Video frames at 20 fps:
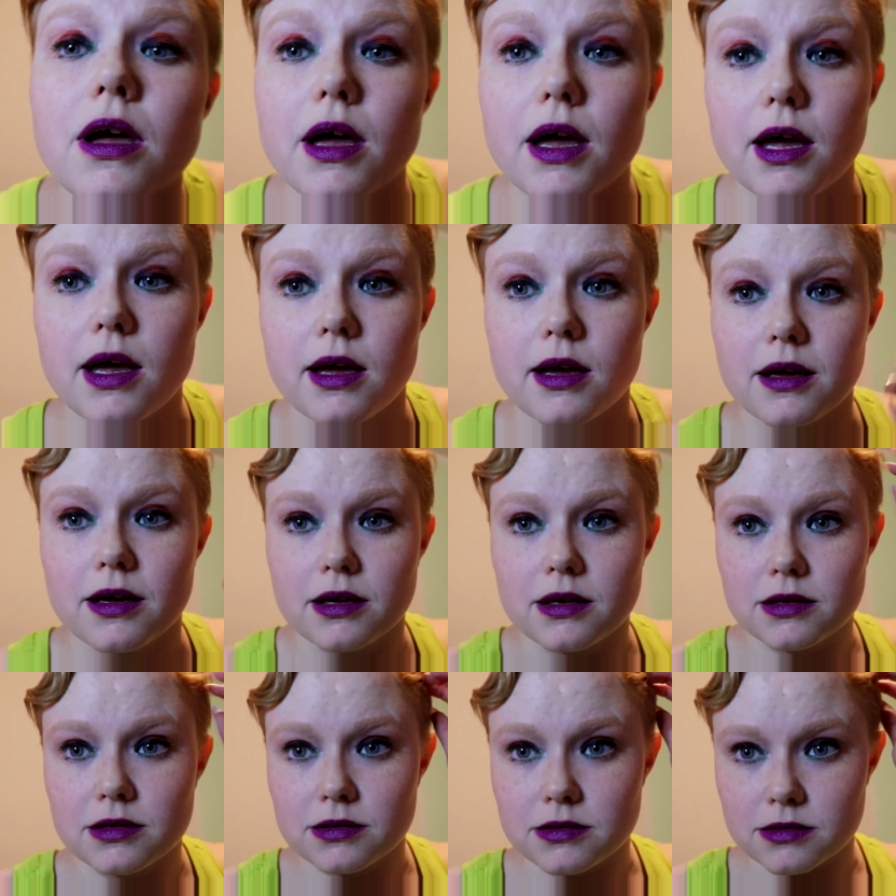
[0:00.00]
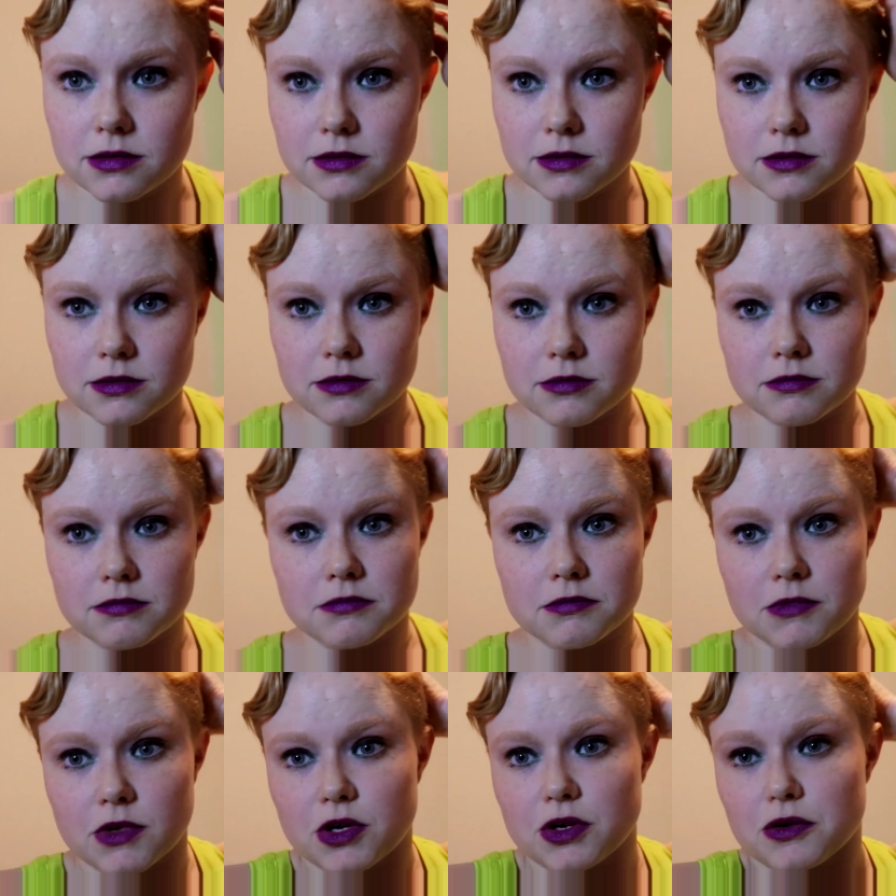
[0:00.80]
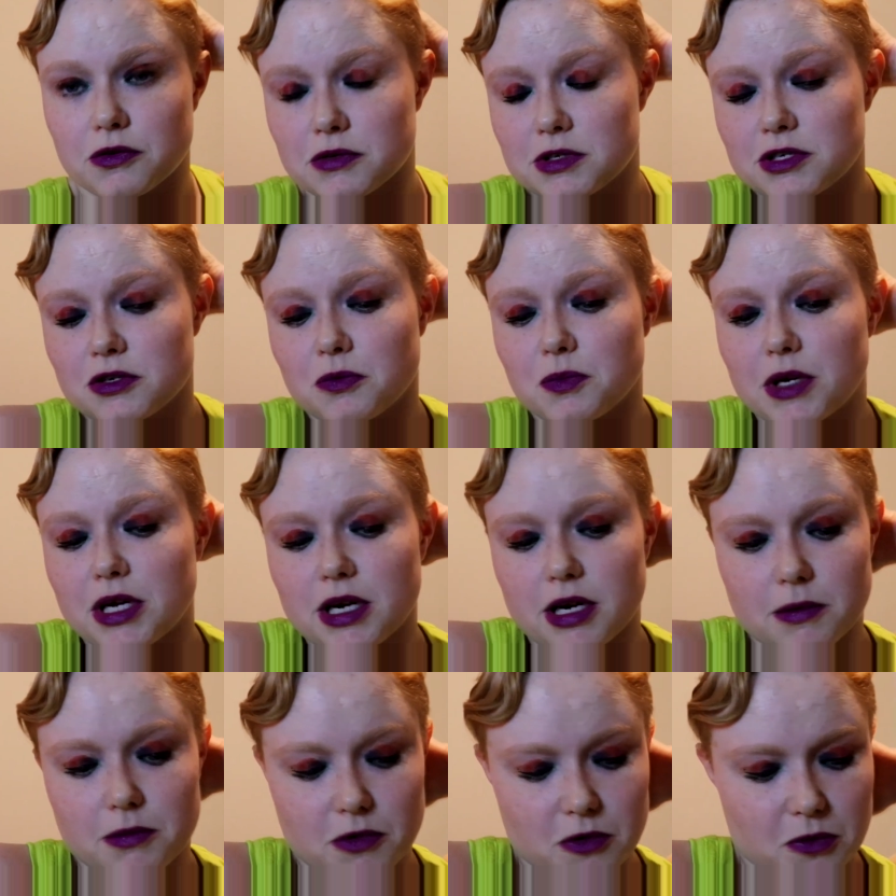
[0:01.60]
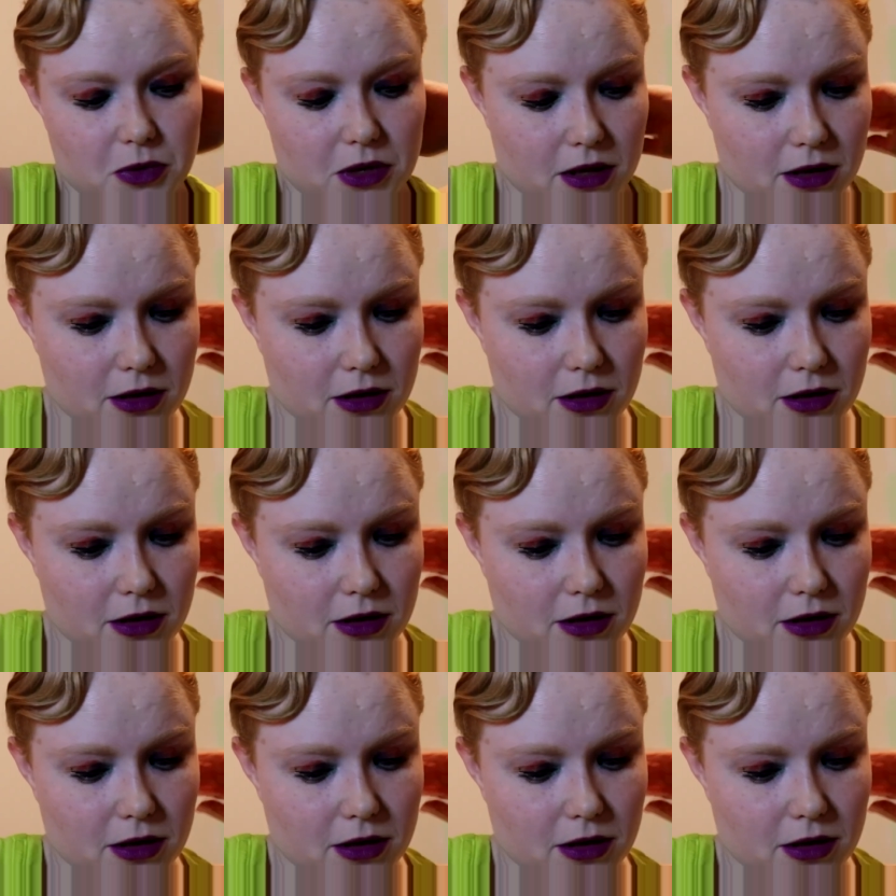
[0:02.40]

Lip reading: you know, still being able to be